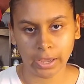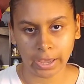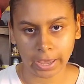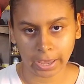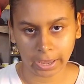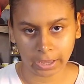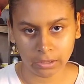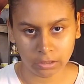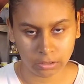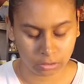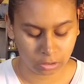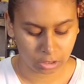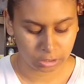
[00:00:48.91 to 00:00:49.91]
egg,
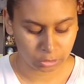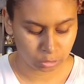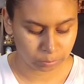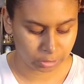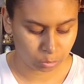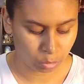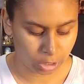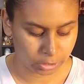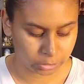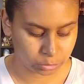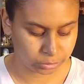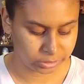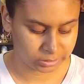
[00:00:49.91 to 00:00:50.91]
a little bit of water
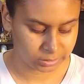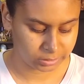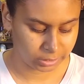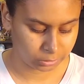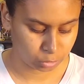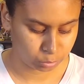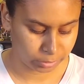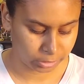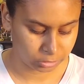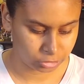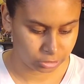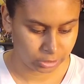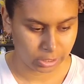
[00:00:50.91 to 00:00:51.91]
so it doesn't stick too
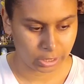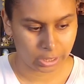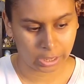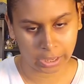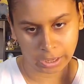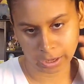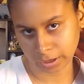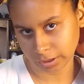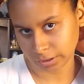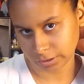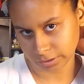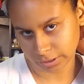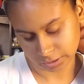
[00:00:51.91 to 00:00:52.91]
much,
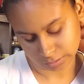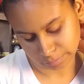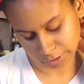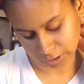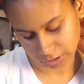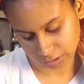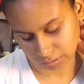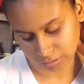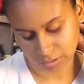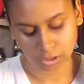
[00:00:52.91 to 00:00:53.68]
and that's about it.